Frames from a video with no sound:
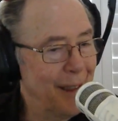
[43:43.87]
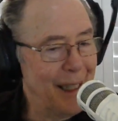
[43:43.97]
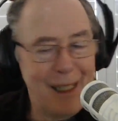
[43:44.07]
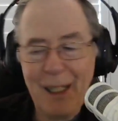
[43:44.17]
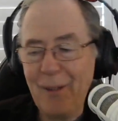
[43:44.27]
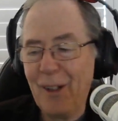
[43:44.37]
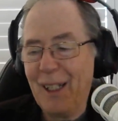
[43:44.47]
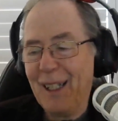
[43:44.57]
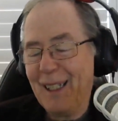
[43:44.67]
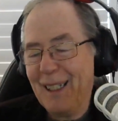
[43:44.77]
That's
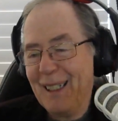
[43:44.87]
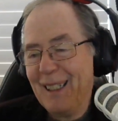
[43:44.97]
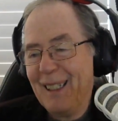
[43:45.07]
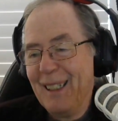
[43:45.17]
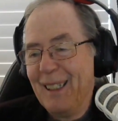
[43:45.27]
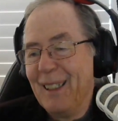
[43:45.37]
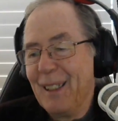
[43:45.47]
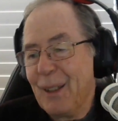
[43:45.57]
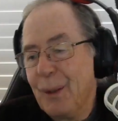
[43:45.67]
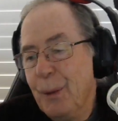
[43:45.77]
lovely.
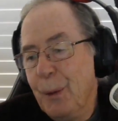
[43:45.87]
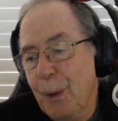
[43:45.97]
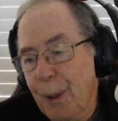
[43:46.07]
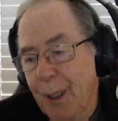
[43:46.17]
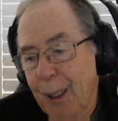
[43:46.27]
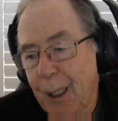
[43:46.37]
Good.